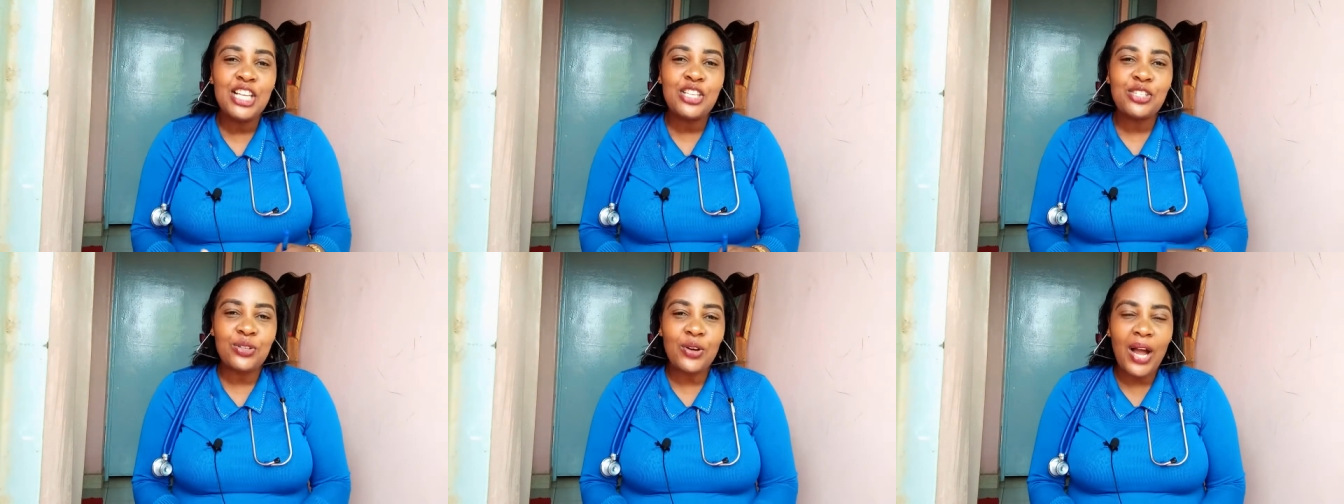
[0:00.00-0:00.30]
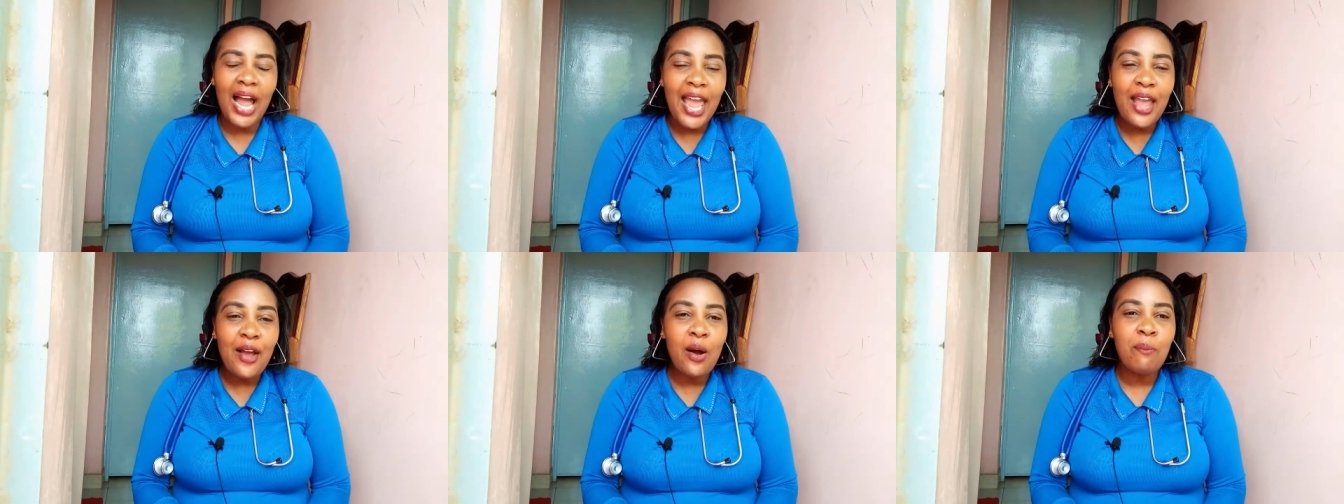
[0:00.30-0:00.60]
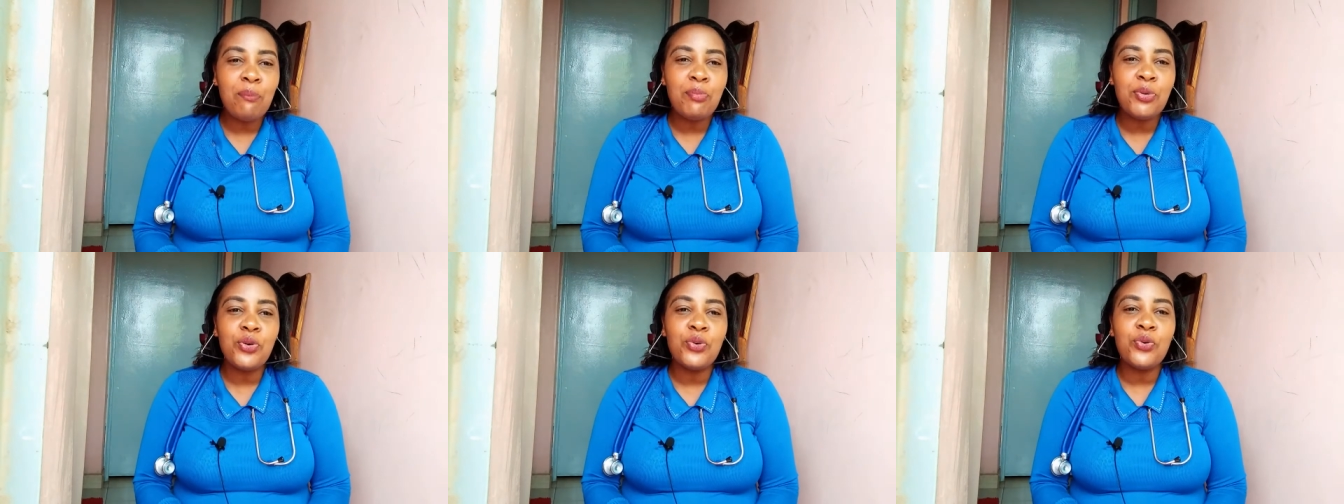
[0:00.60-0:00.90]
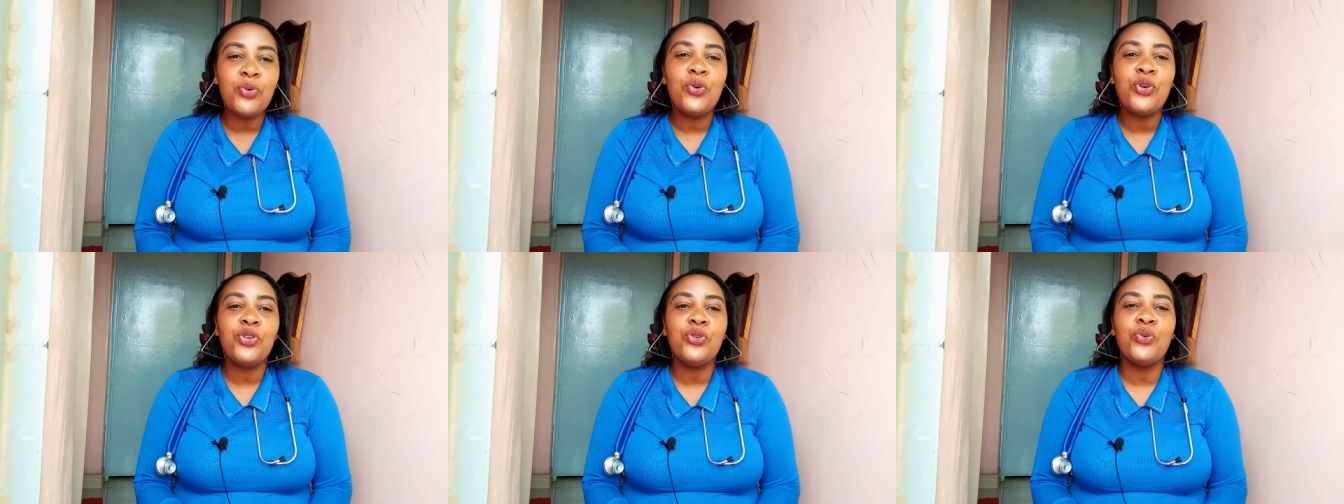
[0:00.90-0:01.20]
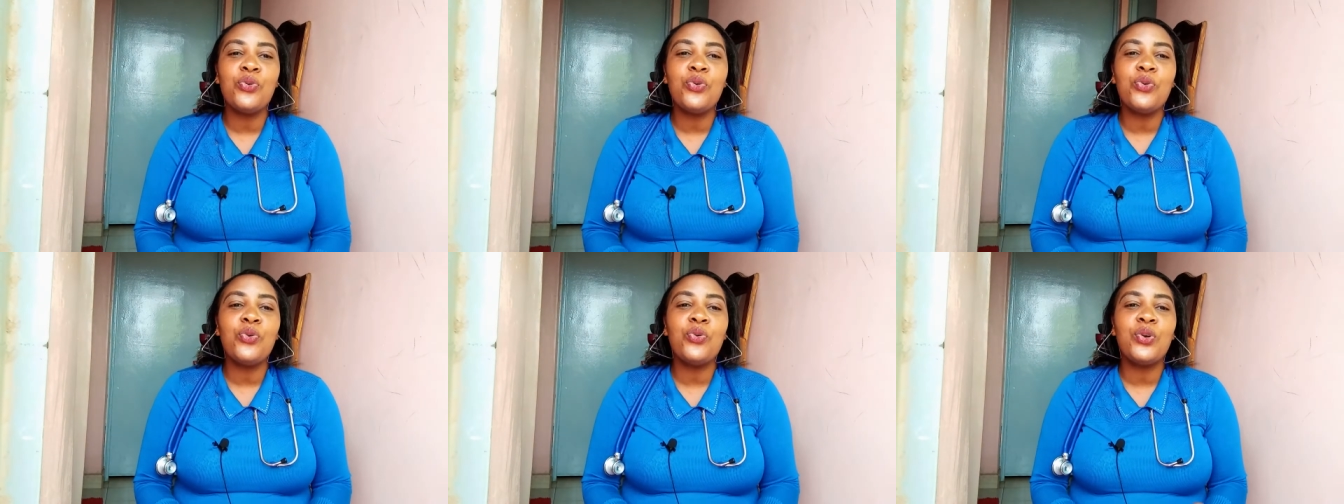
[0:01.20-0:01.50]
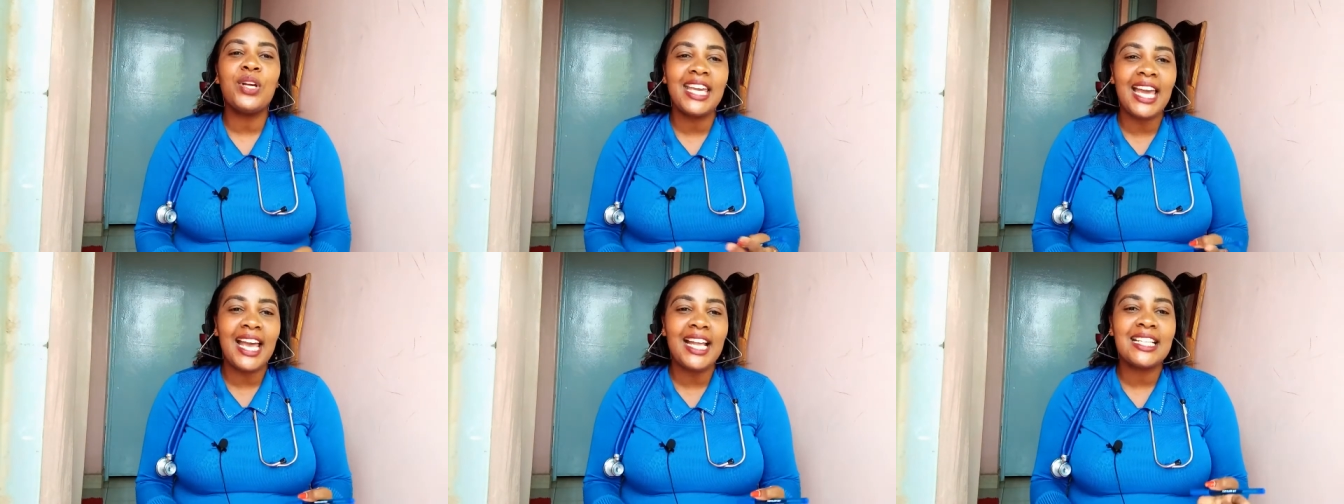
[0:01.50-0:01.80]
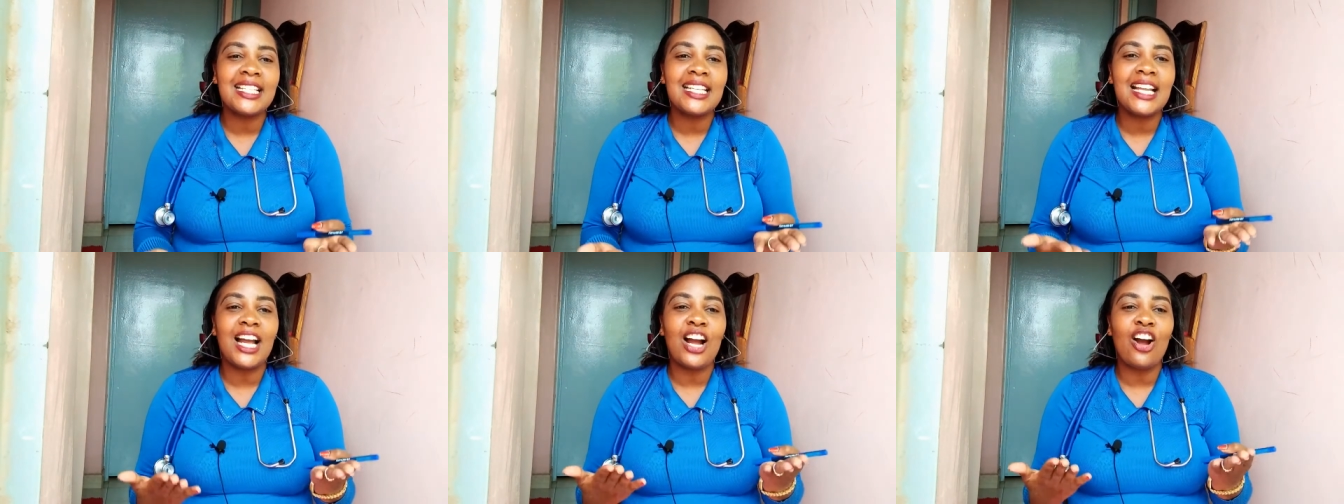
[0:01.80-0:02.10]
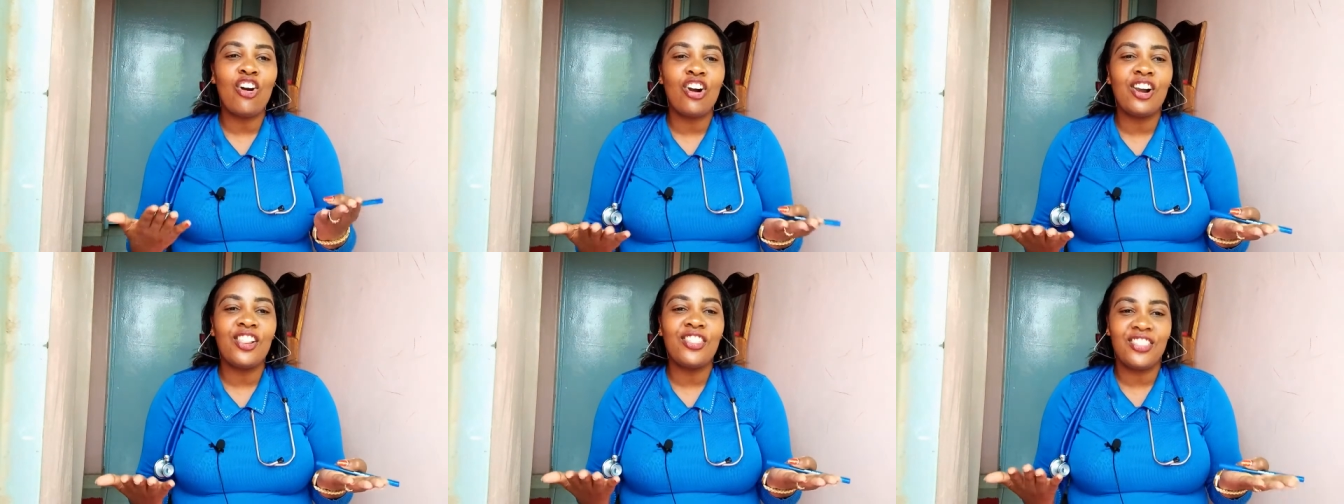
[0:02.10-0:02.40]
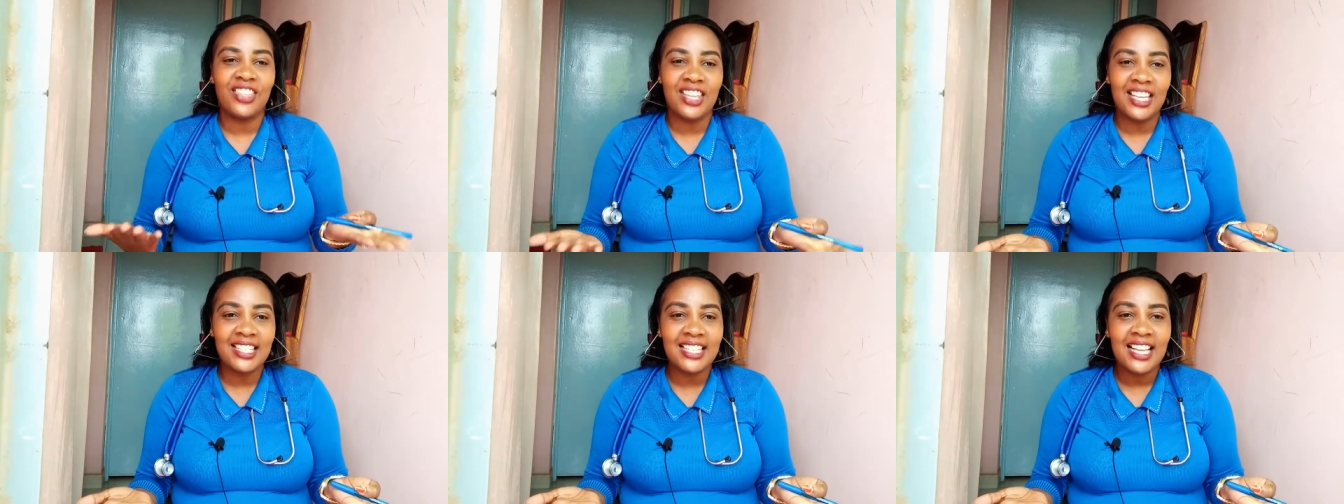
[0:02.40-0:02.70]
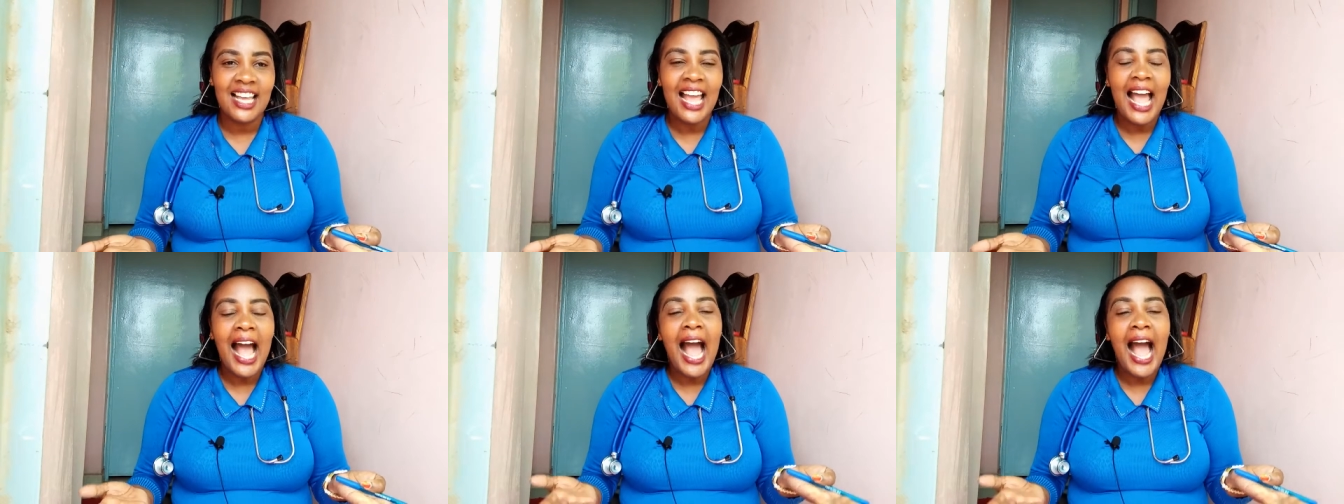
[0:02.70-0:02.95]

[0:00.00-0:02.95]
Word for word: So I hope you, you get all this.